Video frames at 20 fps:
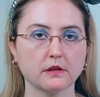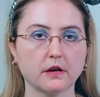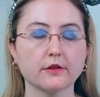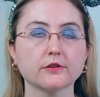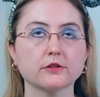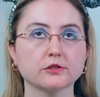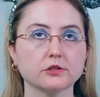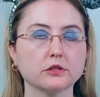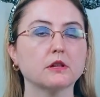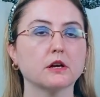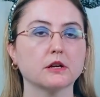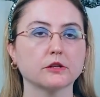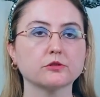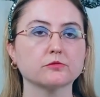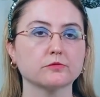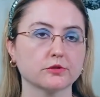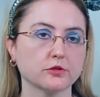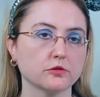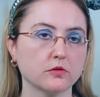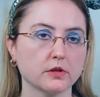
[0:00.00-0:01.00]
other deluxe
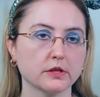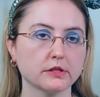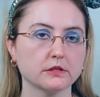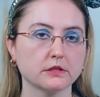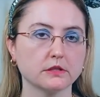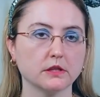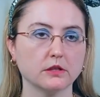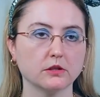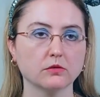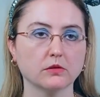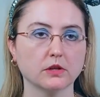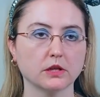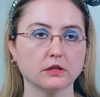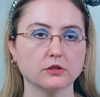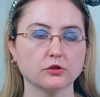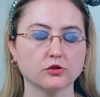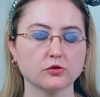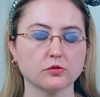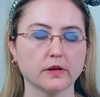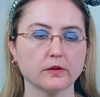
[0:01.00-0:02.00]
resorts that you can
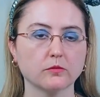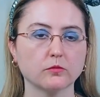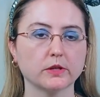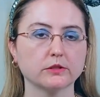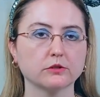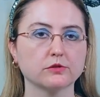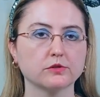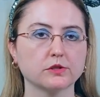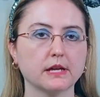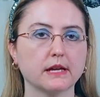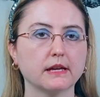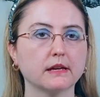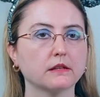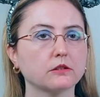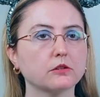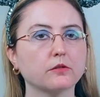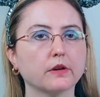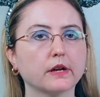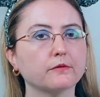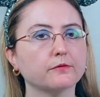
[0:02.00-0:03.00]
enjoy when you're staying at
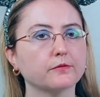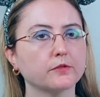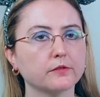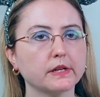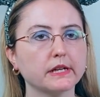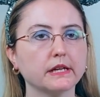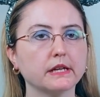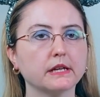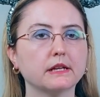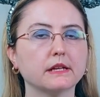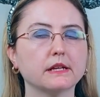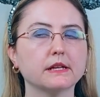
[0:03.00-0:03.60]
the Grand Floridian.